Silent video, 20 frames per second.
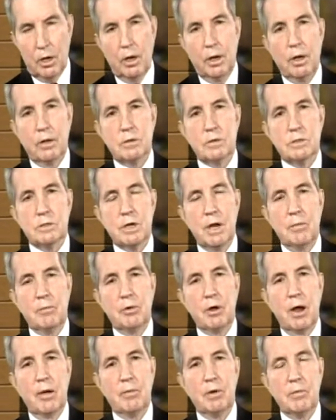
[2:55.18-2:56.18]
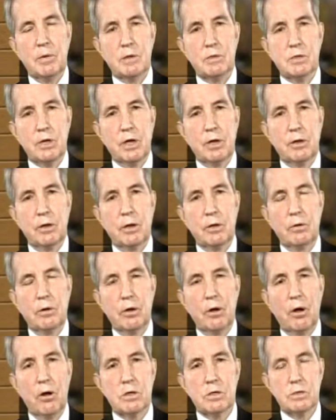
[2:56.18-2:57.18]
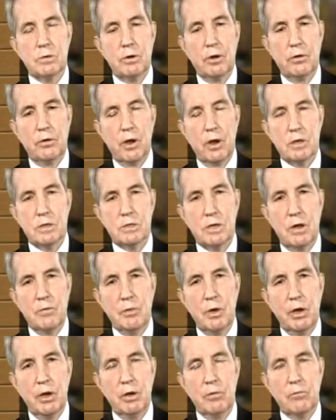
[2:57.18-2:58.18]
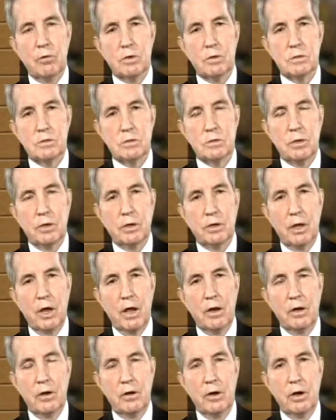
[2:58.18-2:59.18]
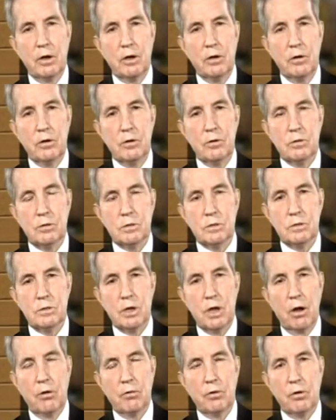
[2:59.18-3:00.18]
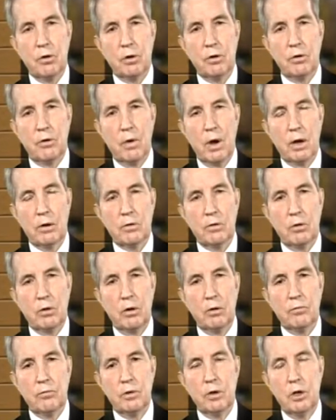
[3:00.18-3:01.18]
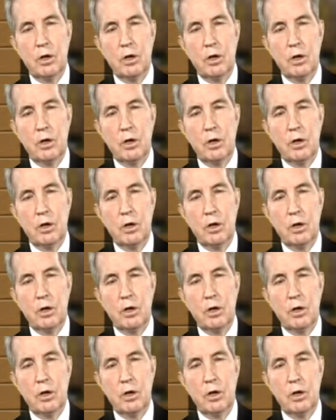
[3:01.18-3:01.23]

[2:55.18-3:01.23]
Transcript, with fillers: At the same time, let me say that also in attendance at that meeting was Candy Duncan, who is the outgoing director of